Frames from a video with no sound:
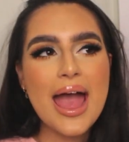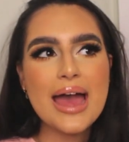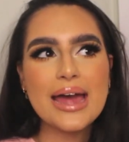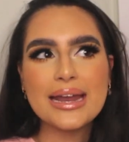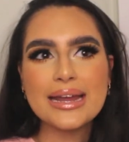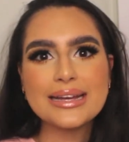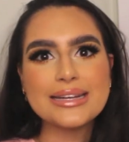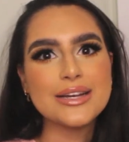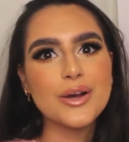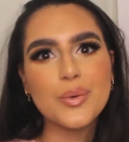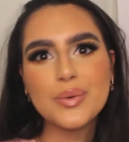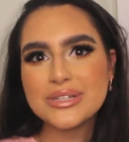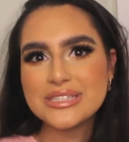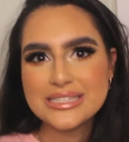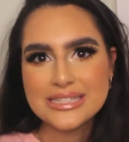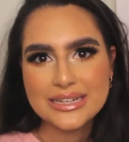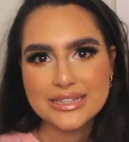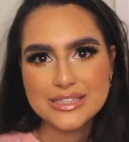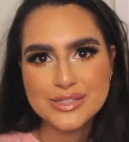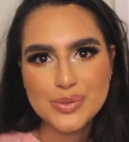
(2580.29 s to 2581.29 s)
and I
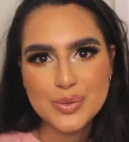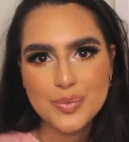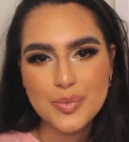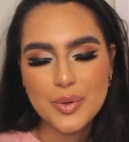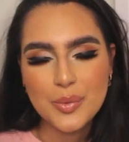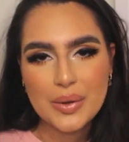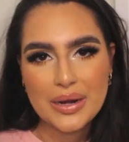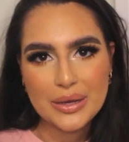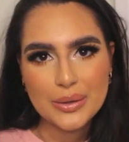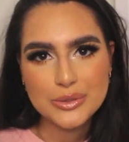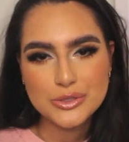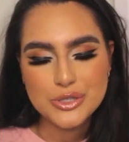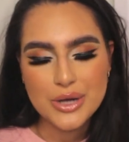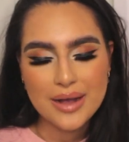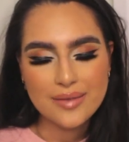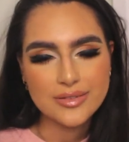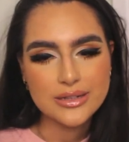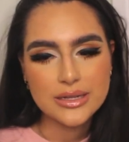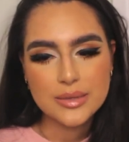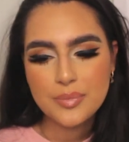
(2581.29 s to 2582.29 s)
always take this with me when I go
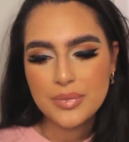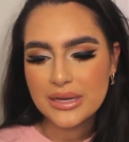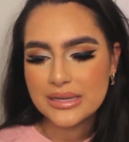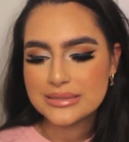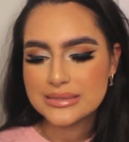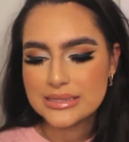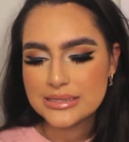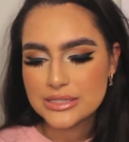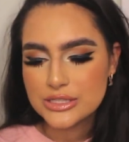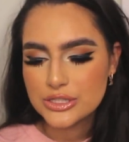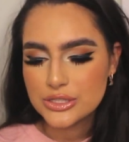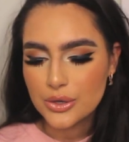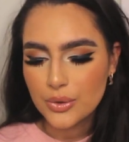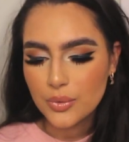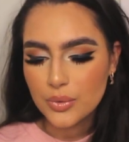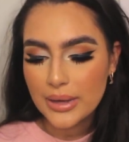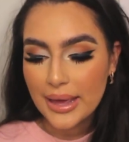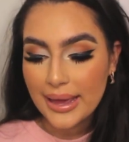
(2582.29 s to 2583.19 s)
traveling because it's so